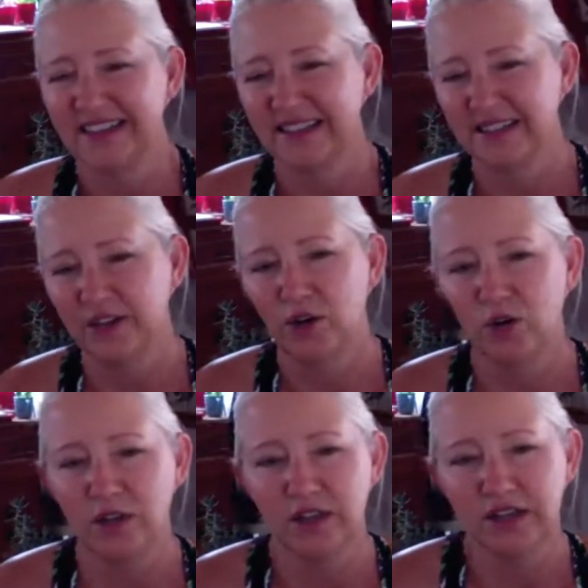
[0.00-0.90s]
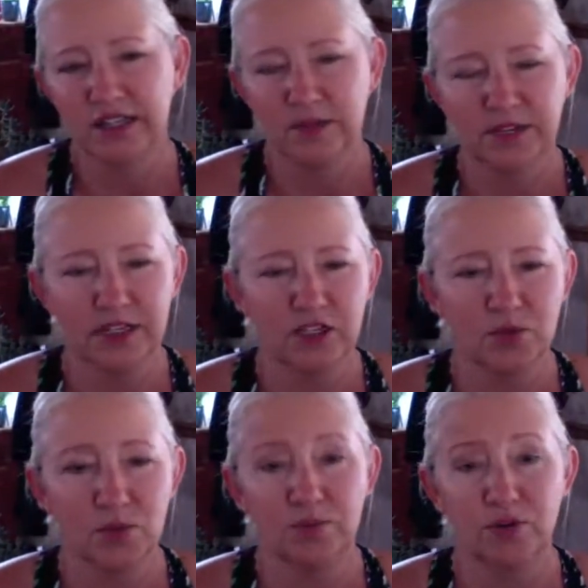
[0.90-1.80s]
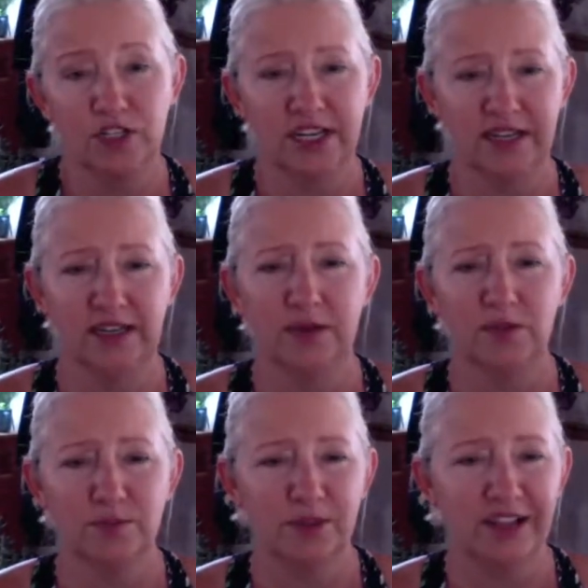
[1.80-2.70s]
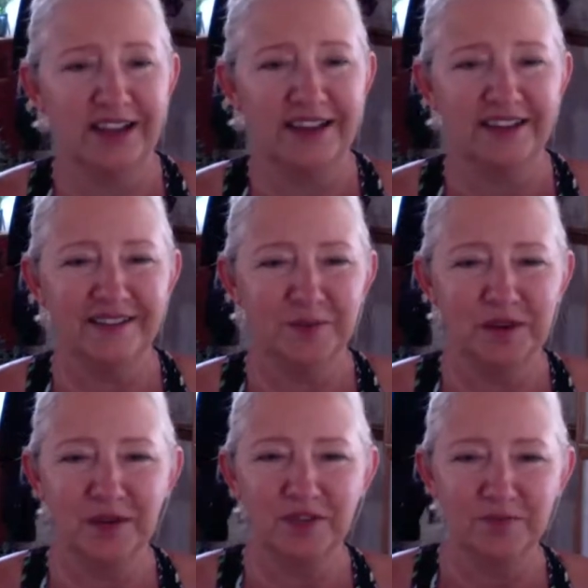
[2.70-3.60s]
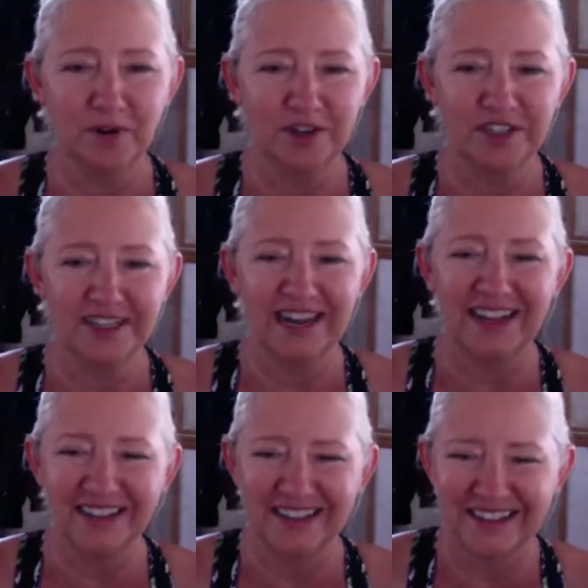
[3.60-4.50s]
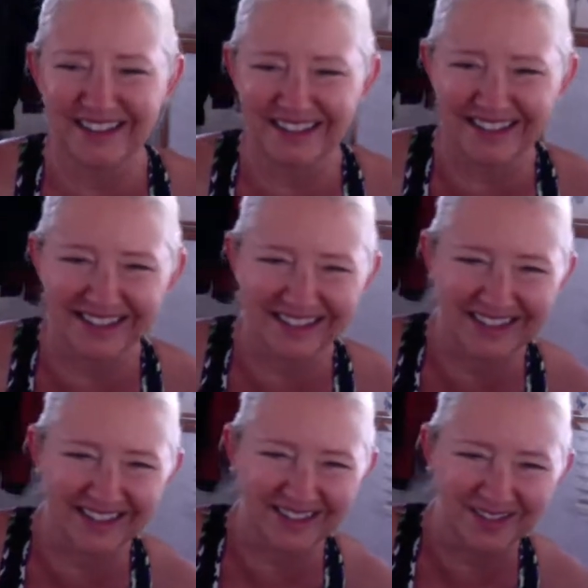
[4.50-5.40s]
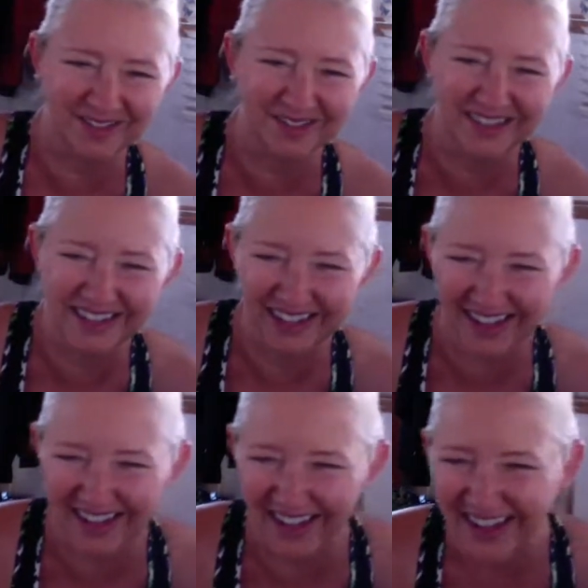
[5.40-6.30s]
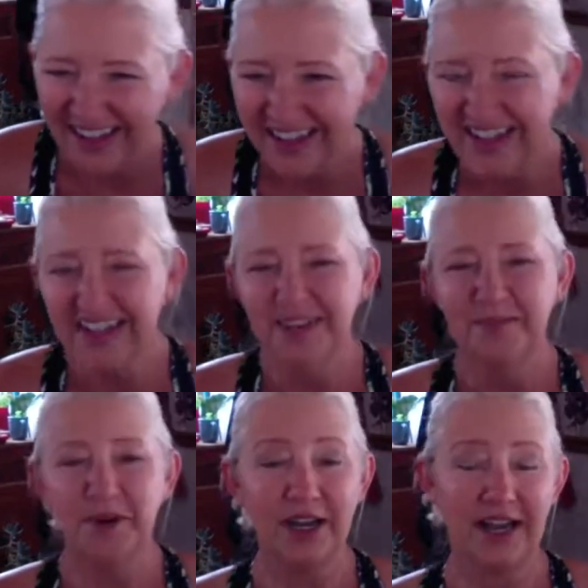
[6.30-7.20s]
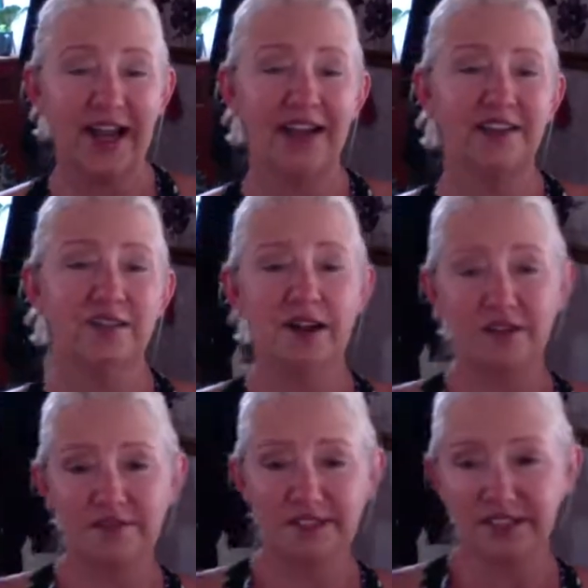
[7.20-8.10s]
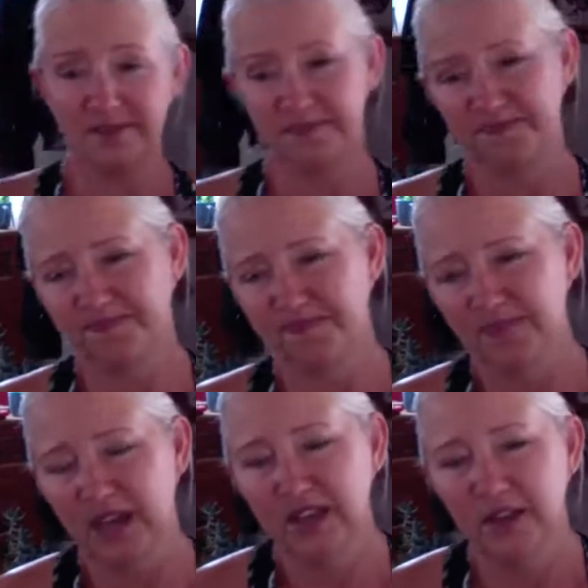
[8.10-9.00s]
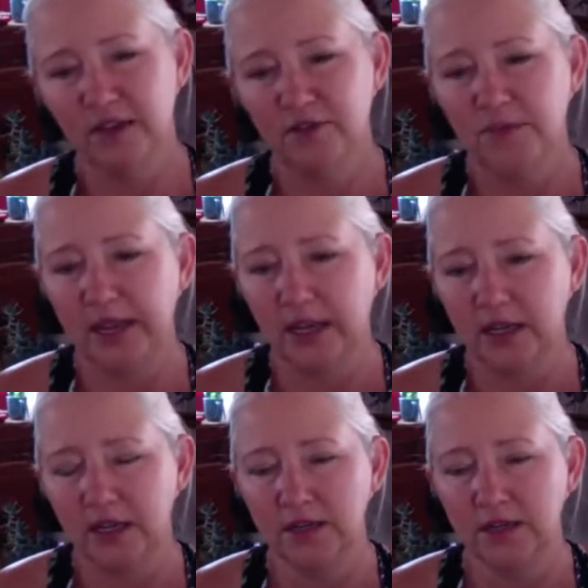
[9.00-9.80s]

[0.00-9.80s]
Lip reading: So a lot of times I just would pretend I was playing when I was marching. So, but I loved band.